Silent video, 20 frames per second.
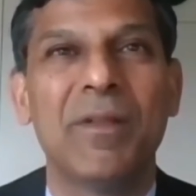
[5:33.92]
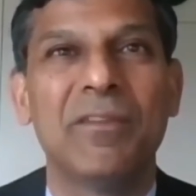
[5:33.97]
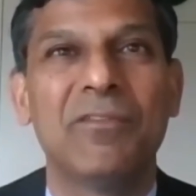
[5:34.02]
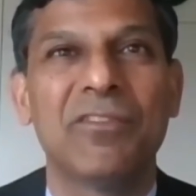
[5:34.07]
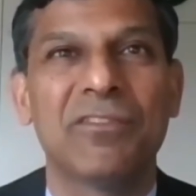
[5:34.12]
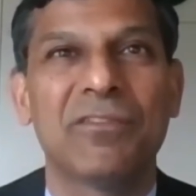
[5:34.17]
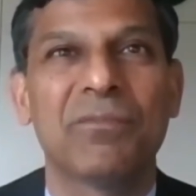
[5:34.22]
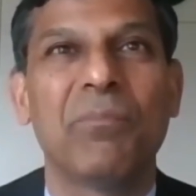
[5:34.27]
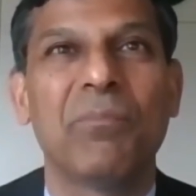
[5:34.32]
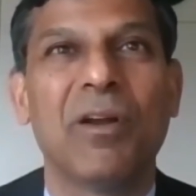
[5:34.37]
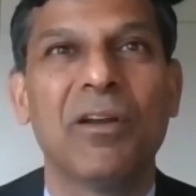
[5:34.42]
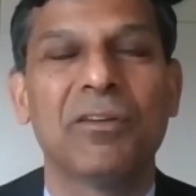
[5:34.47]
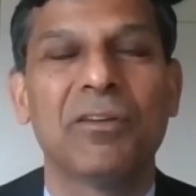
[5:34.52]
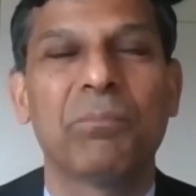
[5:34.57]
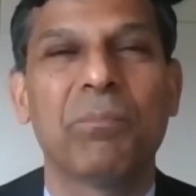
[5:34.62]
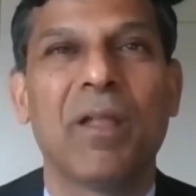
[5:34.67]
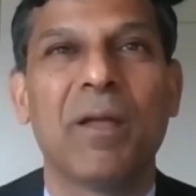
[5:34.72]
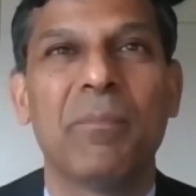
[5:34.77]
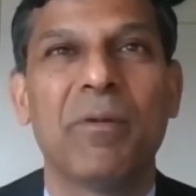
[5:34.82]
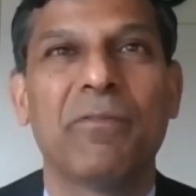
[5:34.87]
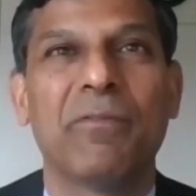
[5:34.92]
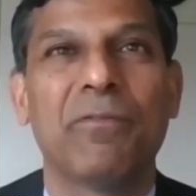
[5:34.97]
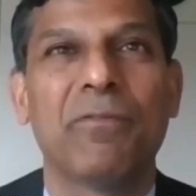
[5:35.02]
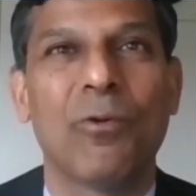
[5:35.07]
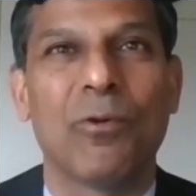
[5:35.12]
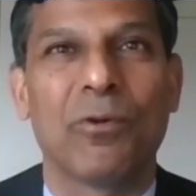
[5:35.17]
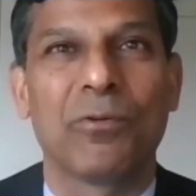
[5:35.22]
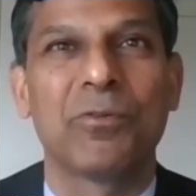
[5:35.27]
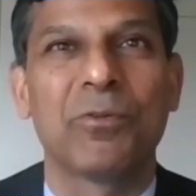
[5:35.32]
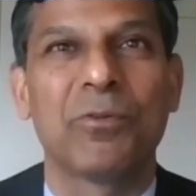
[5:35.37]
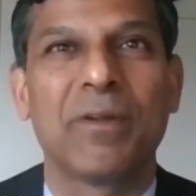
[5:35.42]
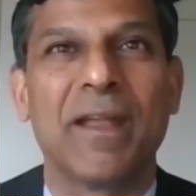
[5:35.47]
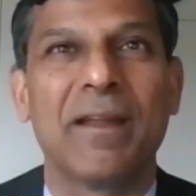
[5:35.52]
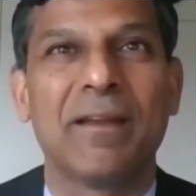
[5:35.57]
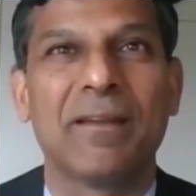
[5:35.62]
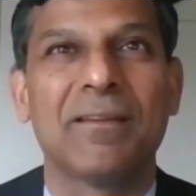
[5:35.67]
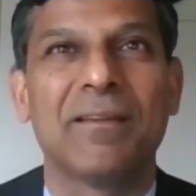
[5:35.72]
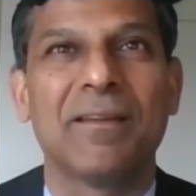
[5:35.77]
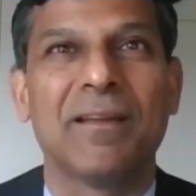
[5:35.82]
just multiply by 4 to get